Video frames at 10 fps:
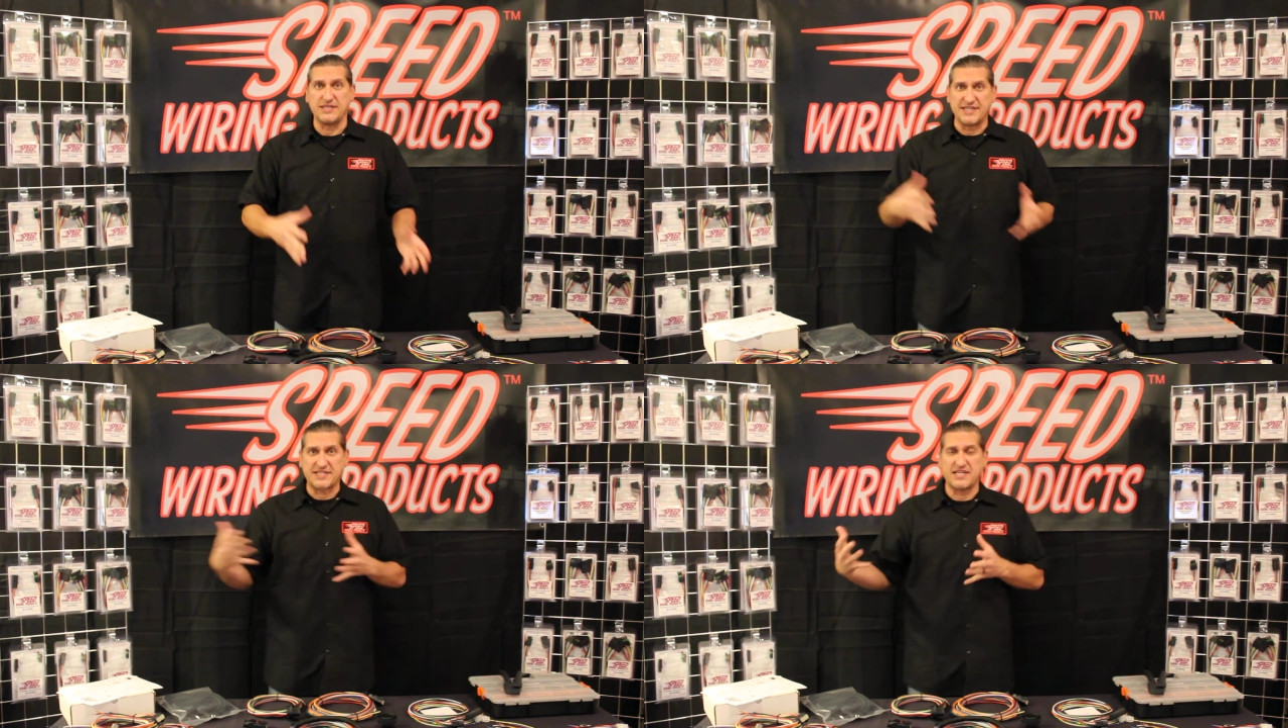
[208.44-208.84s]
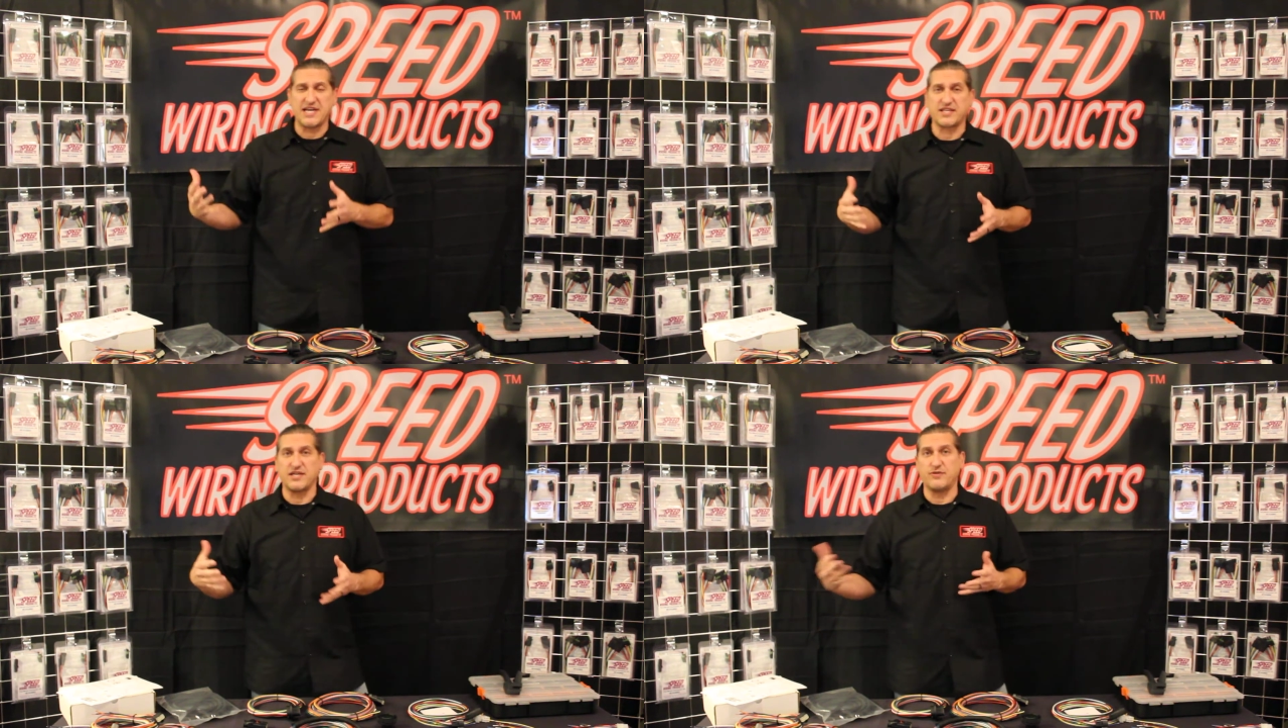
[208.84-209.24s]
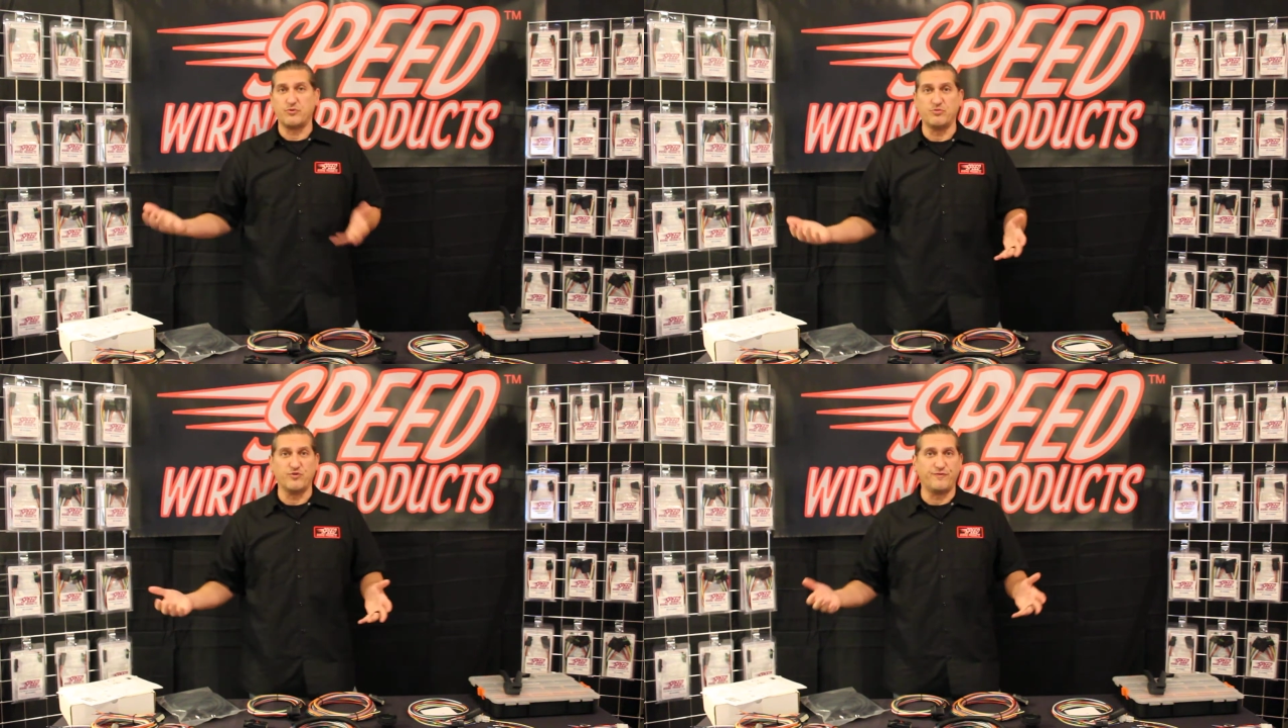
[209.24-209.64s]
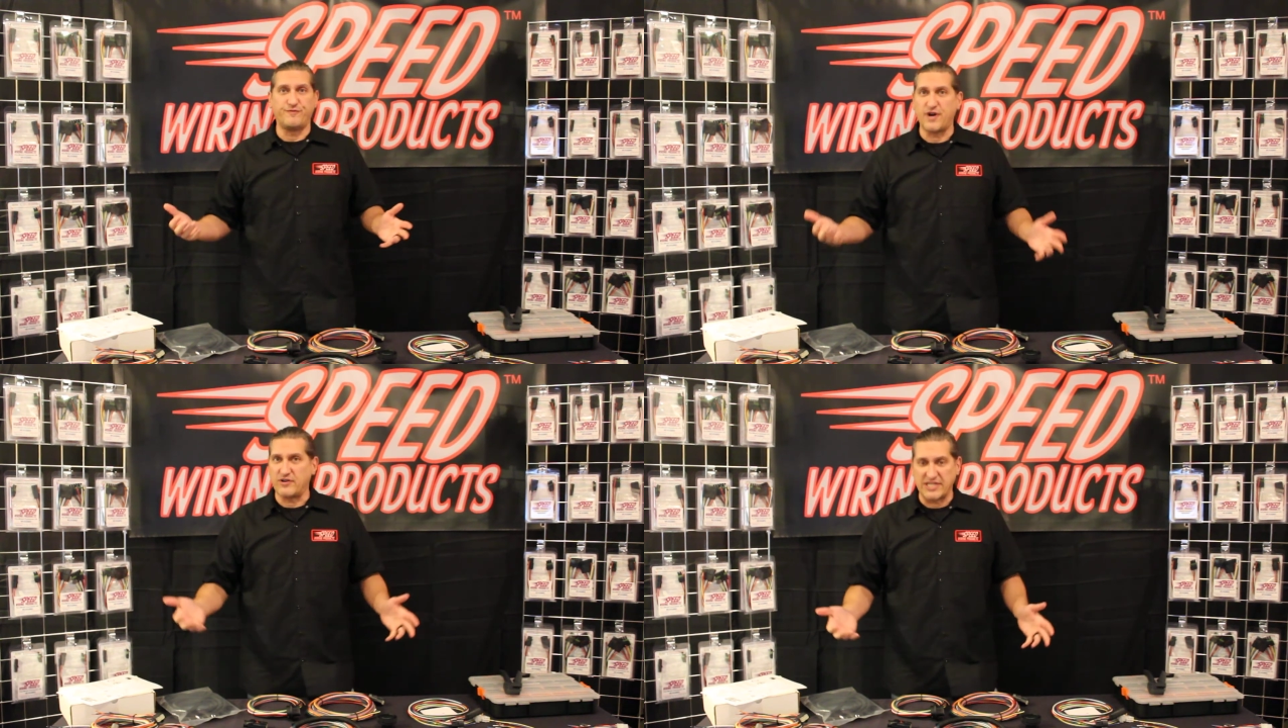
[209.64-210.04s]
disconnected and removed
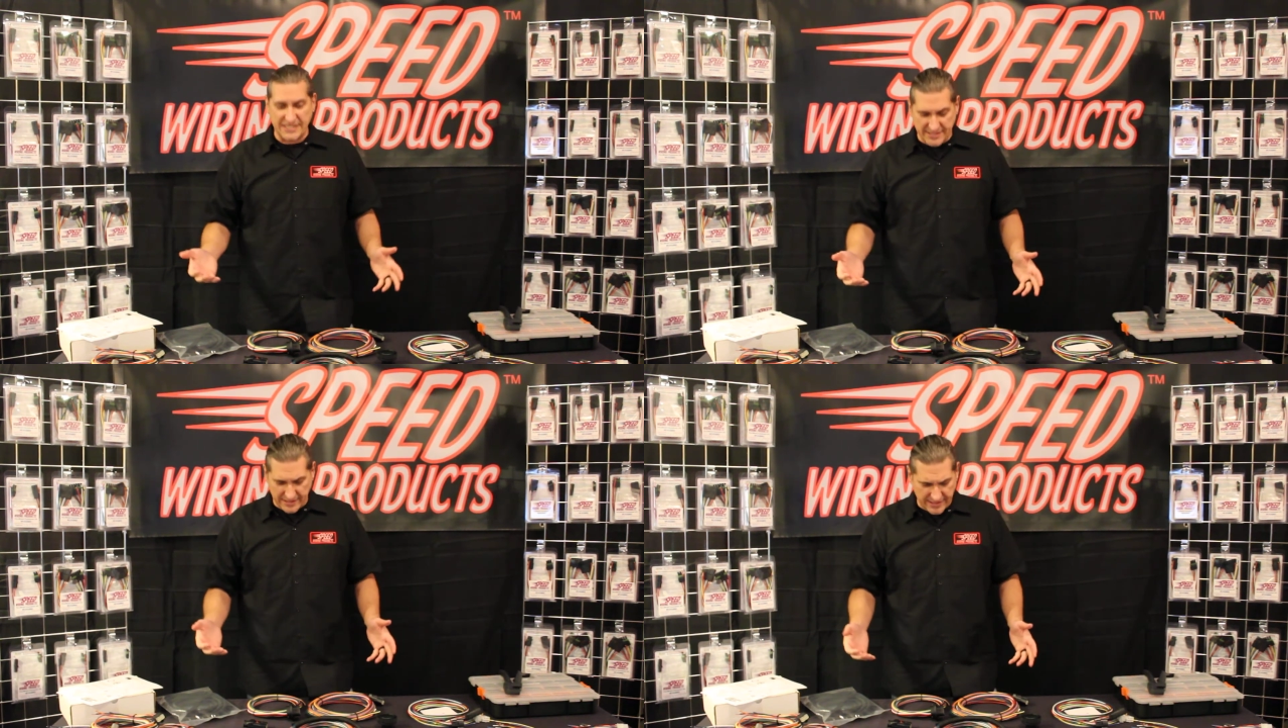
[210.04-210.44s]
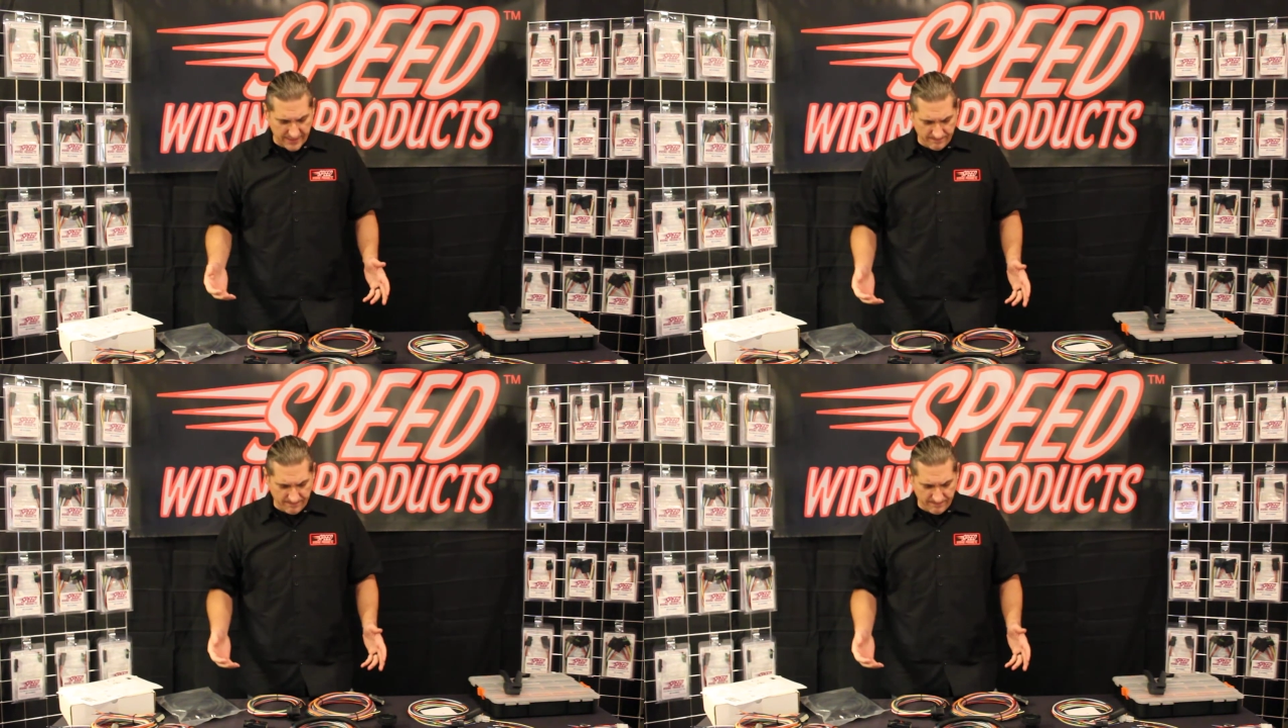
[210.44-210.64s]
very easily.